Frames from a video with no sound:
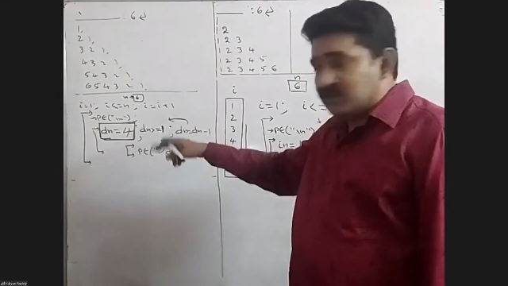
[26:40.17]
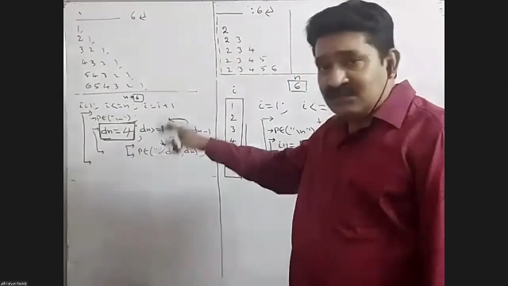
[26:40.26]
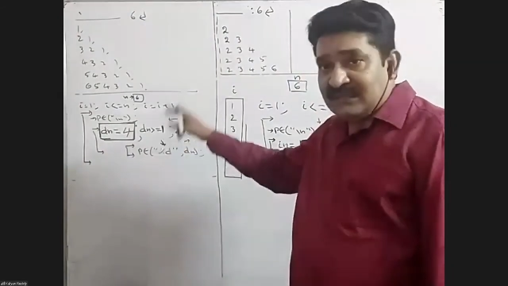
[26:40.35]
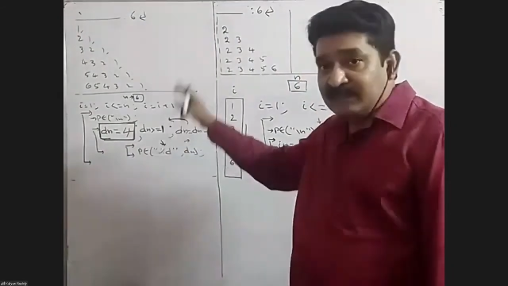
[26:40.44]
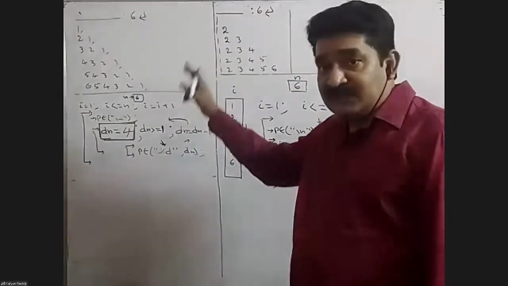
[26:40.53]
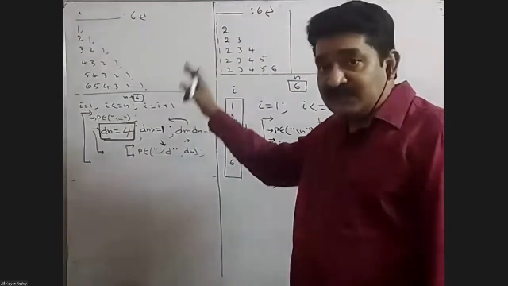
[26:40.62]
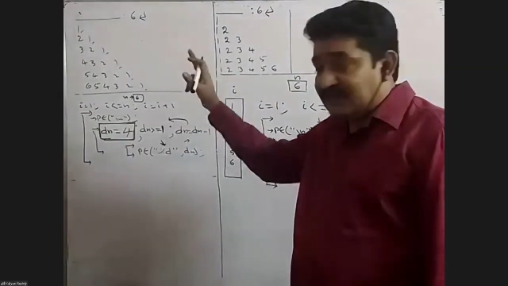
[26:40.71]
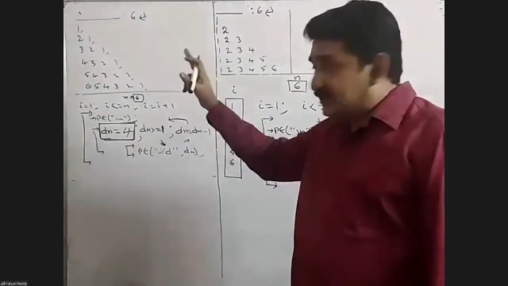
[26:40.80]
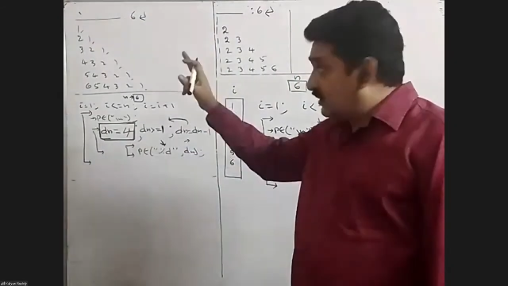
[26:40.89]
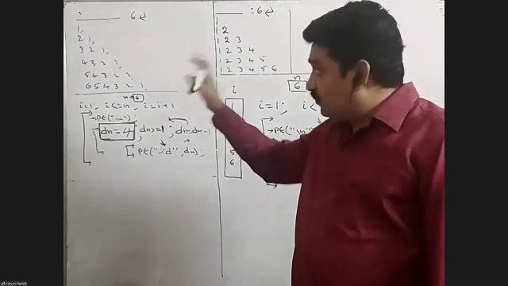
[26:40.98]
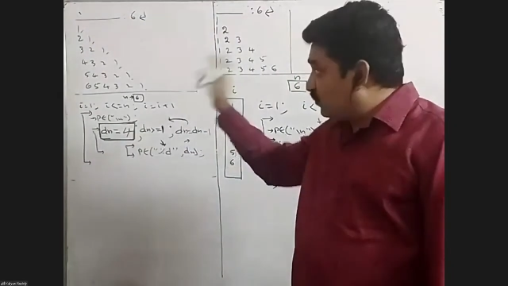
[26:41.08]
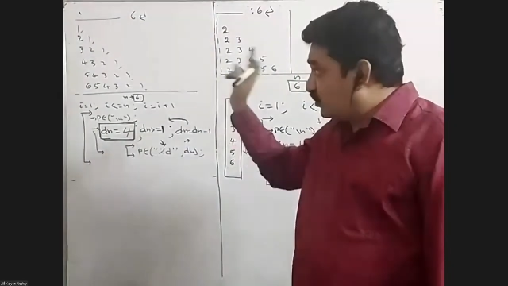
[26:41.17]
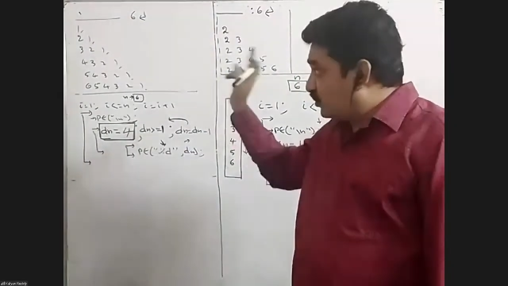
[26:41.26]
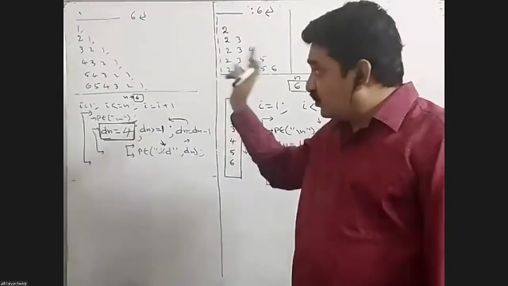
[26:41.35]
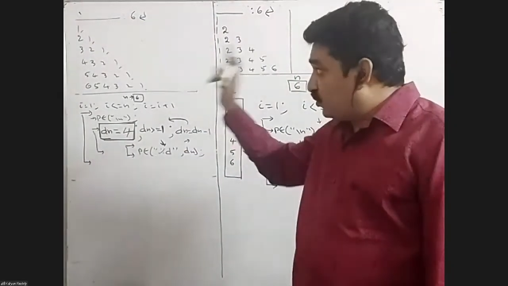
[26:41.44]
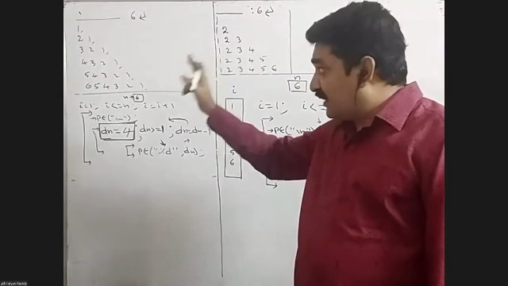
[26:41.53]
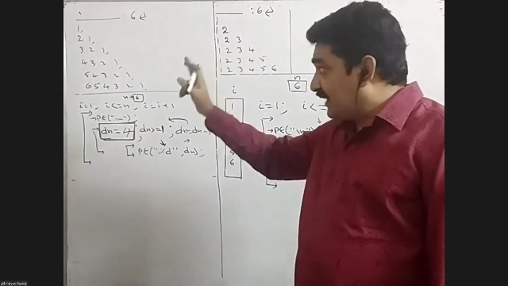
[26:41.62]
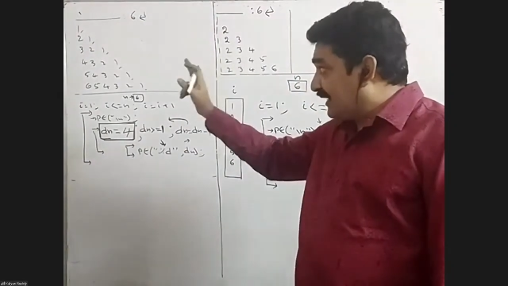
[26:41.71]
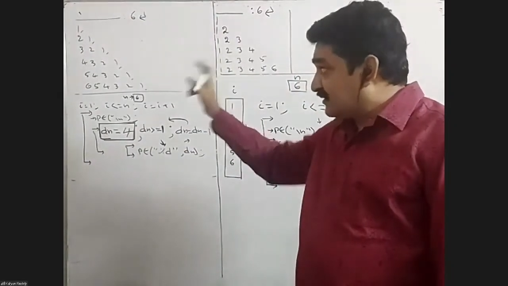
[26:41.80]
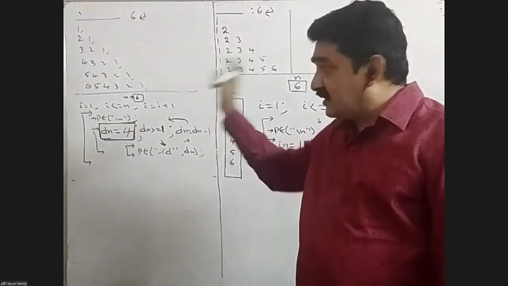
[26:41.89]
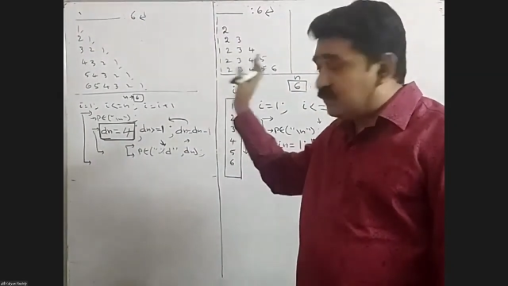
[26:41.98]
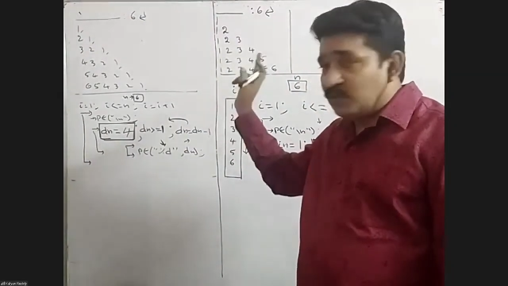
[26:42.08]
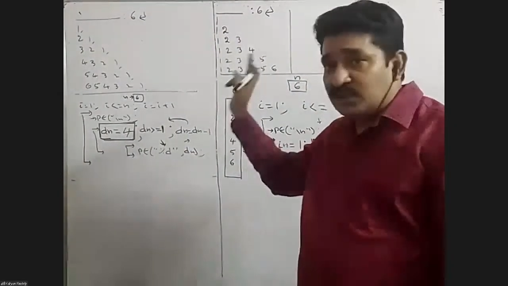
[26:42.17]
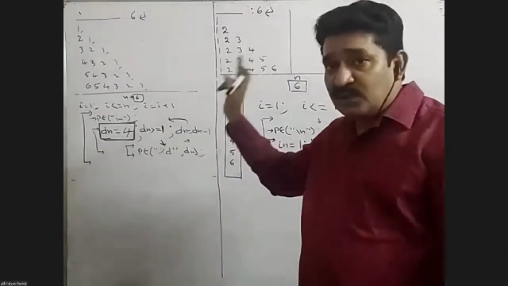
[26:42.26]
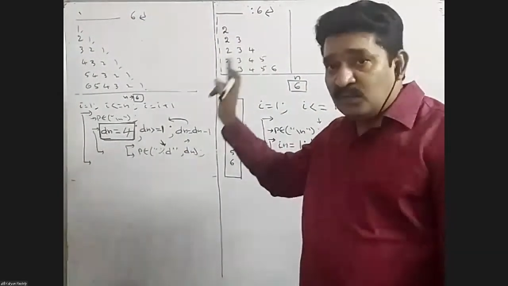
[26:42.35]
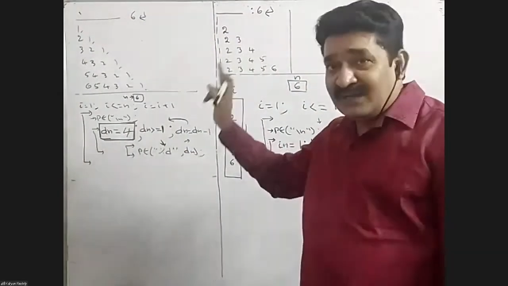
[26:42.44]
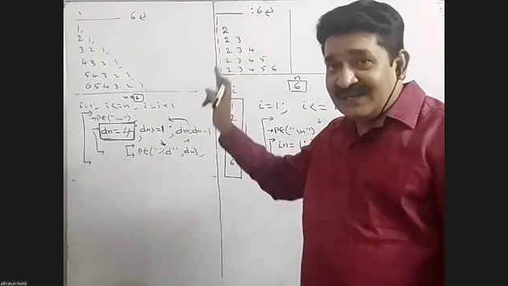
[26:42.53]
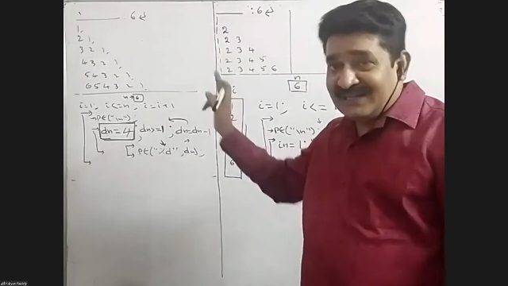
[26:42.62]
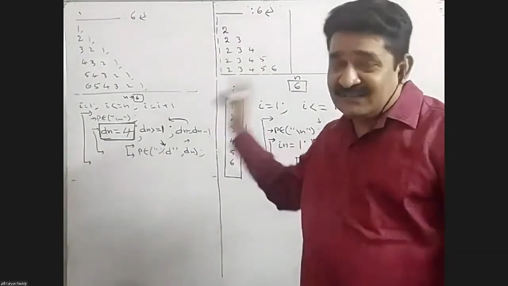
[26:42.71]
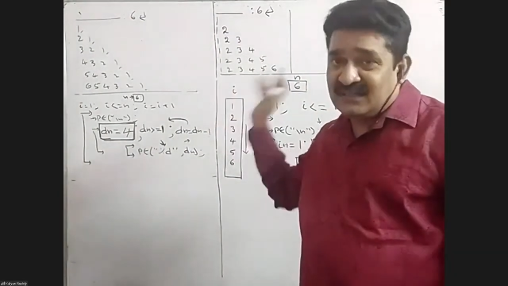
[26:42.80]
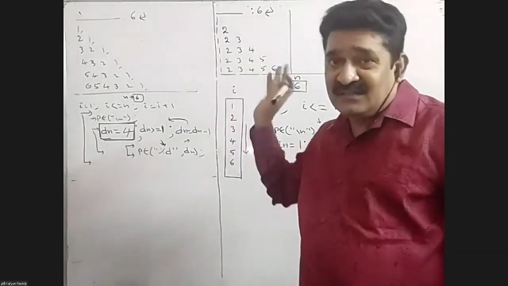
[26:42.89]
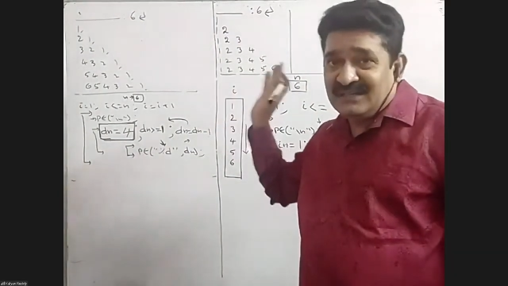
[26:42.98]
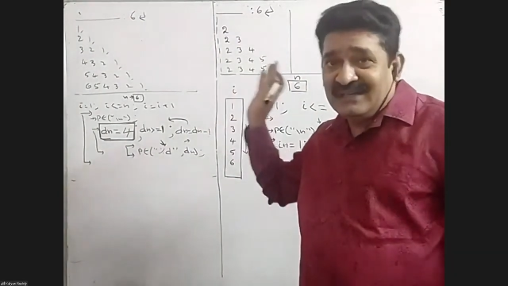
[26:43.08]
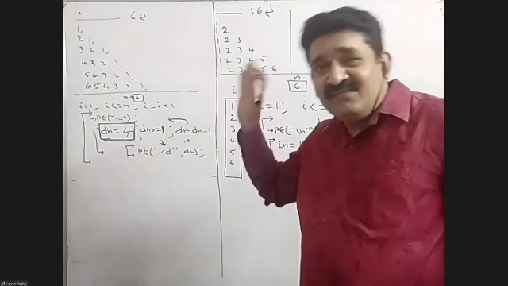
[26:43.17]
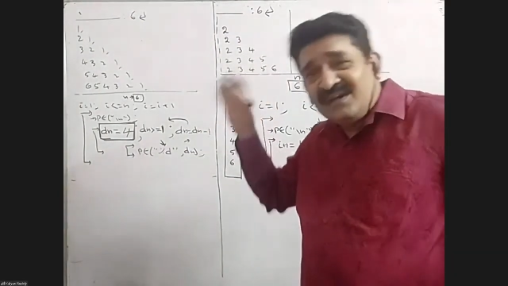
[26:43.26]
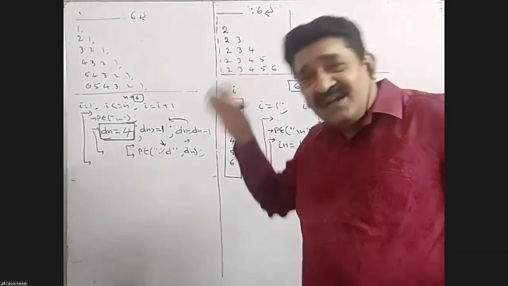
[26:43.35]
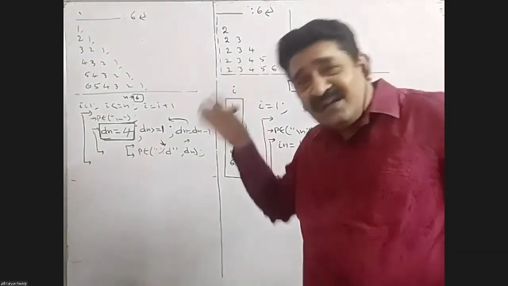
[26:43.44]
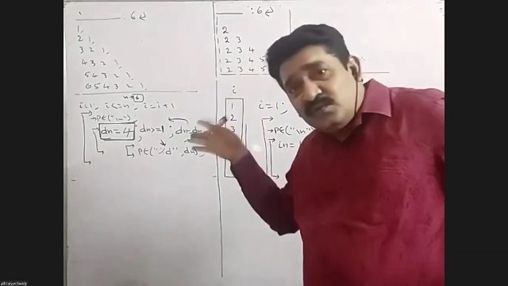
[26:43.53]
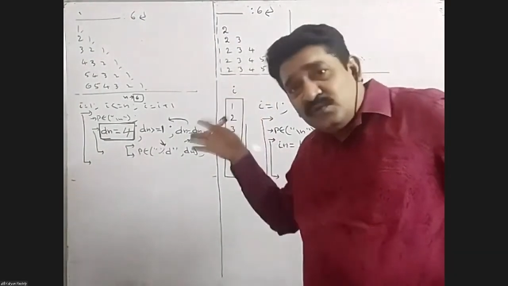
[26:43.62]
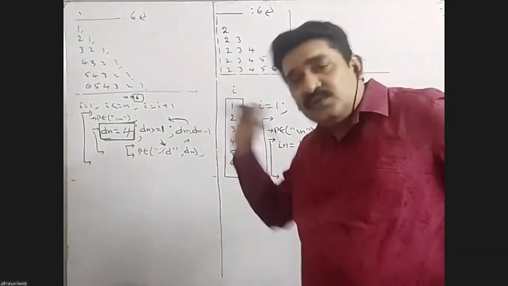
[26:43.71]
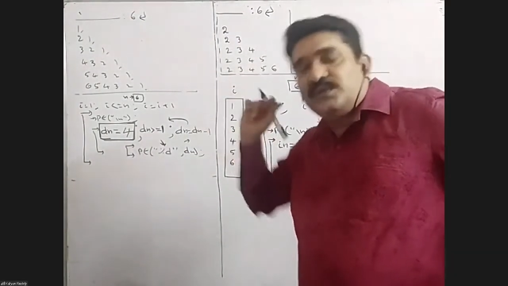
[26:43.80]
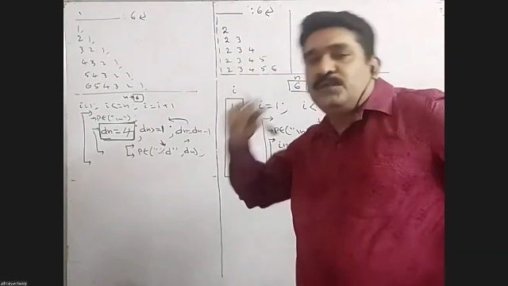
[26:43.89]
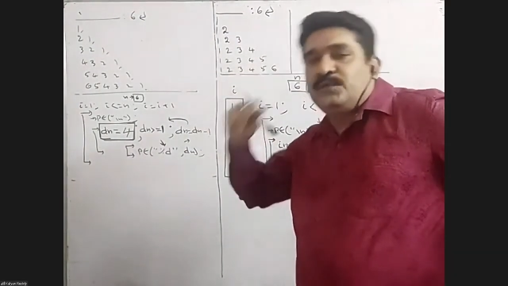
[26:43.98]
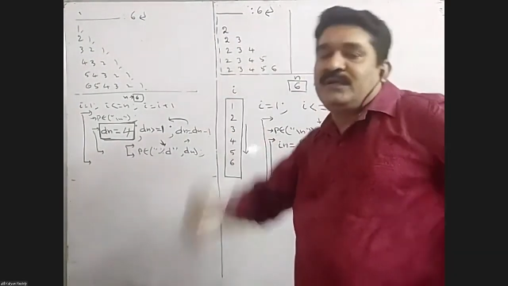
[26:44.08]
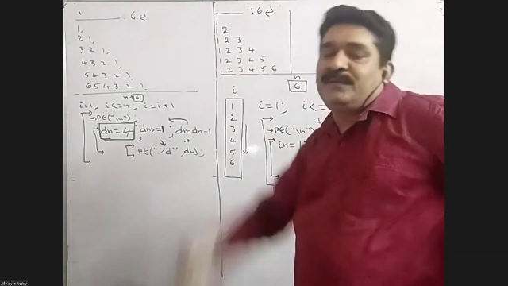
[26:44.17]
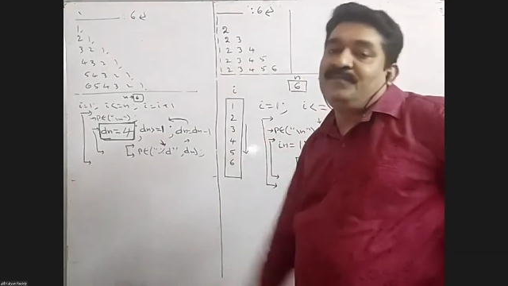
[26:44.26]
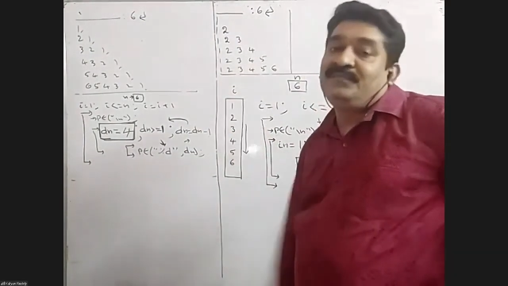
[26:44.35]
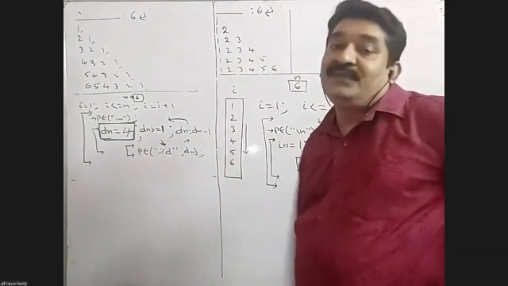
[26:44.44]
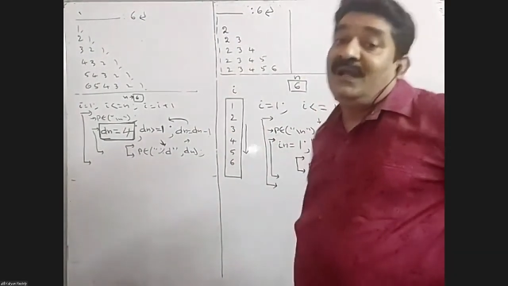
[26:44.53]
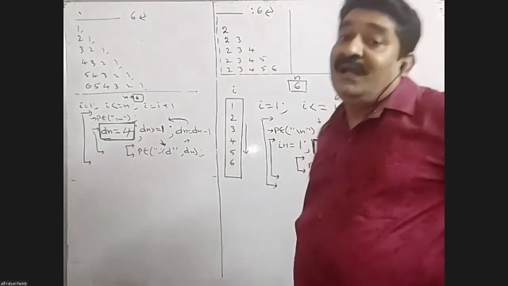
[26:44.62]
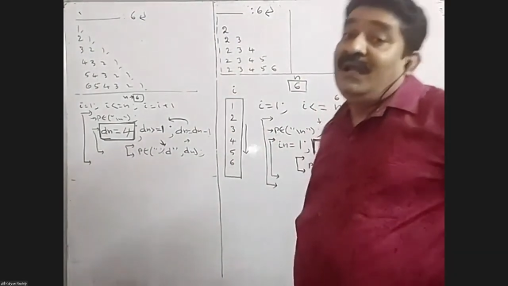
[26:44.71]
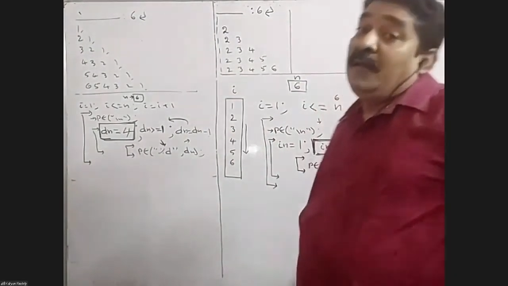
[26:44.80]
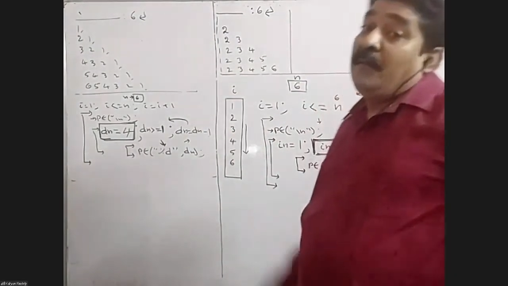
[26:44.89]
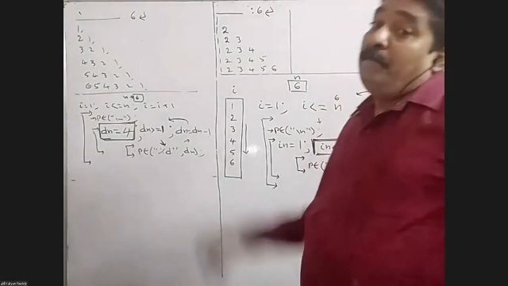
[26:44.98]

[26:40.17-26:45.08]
That means first line 4321, next line 4321, next line every line 4321.